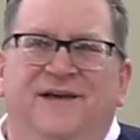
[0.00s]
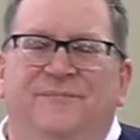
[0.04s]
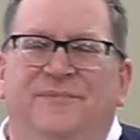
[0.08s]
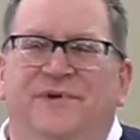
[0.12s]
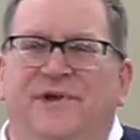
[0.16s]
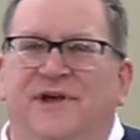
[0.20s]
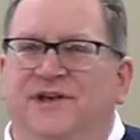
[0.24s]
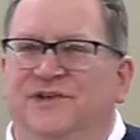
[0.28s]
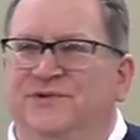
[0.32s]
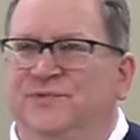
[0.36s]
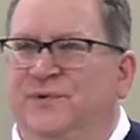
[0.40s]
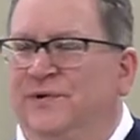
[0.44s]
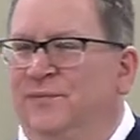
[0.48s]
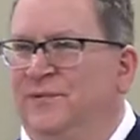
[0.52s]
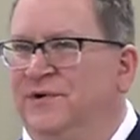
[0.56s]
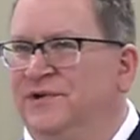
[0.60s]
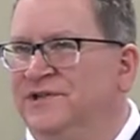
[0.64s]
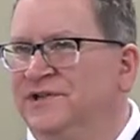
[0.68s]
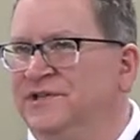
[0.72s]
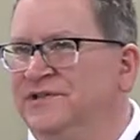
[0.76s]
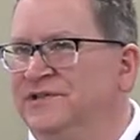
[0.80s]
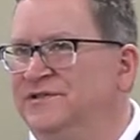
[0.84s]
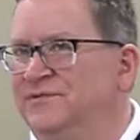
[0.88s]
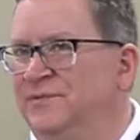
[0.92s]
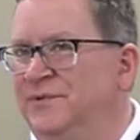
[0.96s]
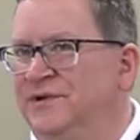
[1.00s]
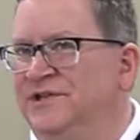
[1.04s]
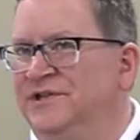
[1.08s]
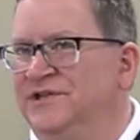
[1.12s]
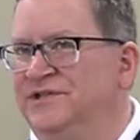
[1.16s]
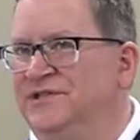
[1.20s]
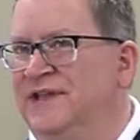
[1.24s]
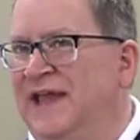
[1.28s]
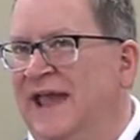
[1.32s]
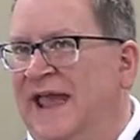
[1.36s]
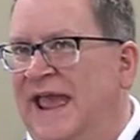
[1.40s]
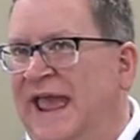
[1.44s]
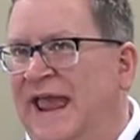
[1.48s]
Because we
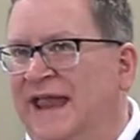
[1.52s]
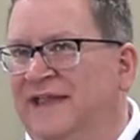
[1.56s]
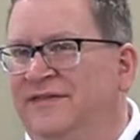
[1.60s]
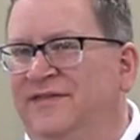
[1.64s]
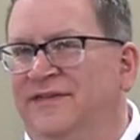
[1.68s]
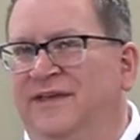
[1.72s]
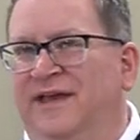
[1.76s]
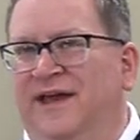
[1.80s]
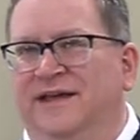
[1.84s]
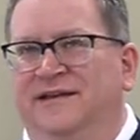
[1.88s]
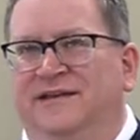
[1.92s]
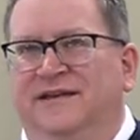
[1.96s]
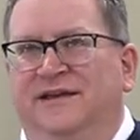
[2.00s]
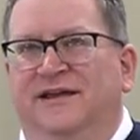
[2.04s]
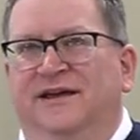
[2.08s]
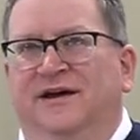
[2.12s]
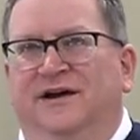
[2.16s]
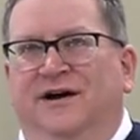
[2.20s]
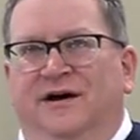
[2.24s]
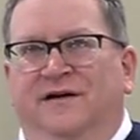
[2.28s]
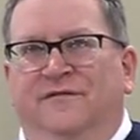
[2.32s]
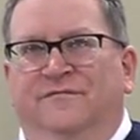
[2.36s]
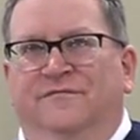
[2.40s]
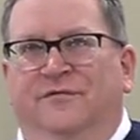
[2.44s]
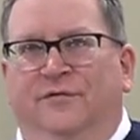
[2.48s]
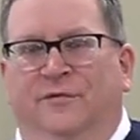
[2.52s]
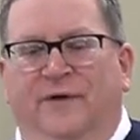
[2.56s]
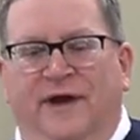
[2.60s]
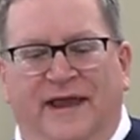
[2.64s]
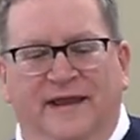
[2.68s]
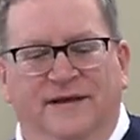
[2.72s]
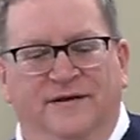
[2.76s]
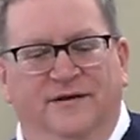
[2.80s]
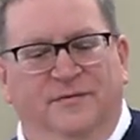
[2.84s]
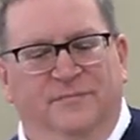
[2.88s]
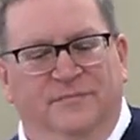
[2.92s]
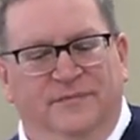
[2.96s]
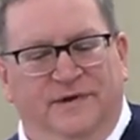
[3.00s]
just hate the idea of
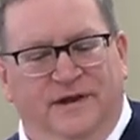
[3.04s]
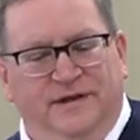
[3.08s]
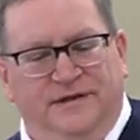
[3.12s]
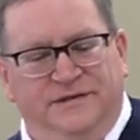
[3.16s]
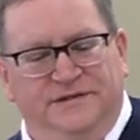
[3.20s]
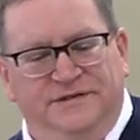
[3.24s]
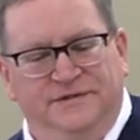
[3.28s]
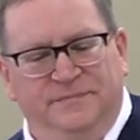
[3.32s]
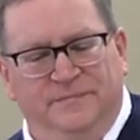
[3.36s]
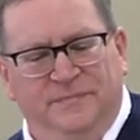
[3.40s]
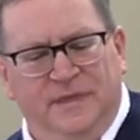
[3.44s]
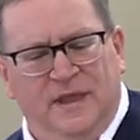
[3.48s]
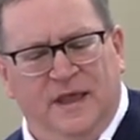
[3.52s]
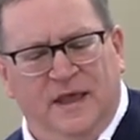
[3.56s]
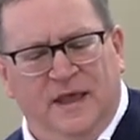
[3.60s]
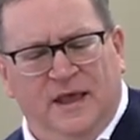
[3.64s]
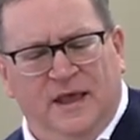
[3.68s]
randomness.